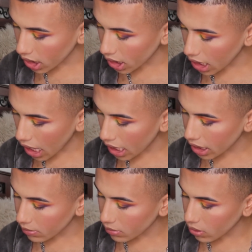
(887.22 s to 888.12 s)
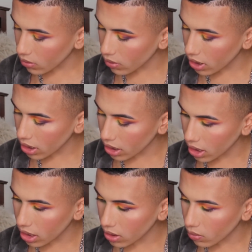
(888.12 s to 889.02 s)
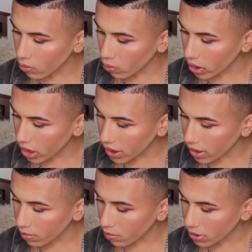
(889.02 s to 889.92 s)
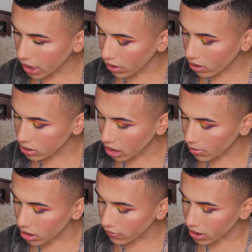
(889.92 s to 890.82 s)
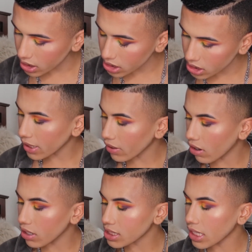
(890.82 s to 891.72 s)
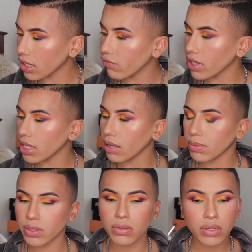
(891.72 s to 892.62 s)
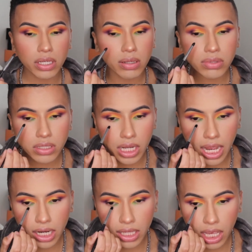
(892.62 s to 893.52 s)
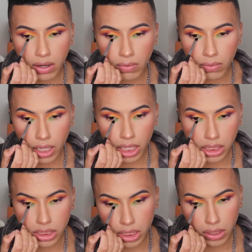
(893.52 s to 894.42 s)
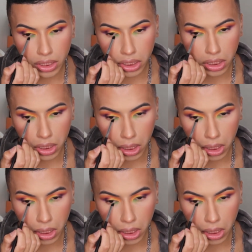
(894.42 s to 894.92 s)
and I am going in with Playground, I believe it is. Playground, it's like a really light blue, and I'm just gonna add that right next to the green.